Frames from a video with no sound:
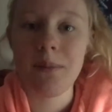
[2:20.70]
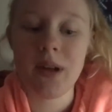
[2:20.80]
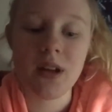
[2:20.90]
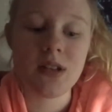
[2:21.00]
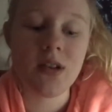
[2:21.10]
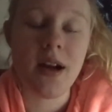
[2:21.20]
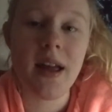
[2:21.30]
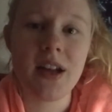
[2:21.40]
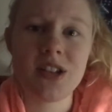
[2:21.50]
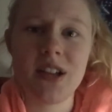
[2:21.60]
because I
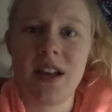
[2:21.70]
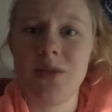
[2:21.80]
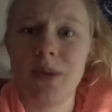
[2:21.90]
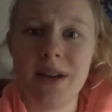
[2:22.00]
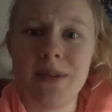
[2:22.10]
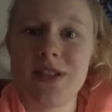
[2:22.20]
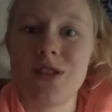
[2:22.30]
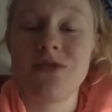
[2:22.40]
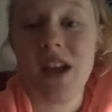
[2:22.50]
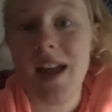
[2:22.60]
actually hadn't weighed
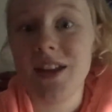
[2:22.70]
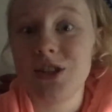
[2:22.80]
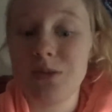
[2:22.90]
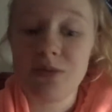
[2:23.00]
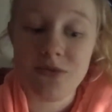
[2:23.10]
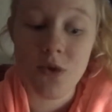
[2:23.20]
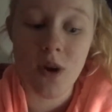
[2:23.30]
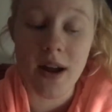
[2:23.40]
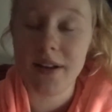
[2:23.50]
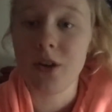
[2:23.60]
myself for ages before
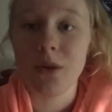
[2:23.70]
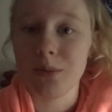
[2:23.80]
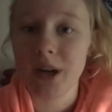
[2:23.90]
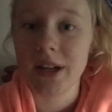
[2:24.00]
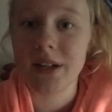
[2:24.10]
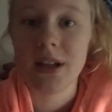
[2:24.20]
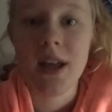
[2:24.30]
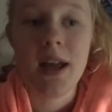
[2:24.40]
I had gotten pregnant,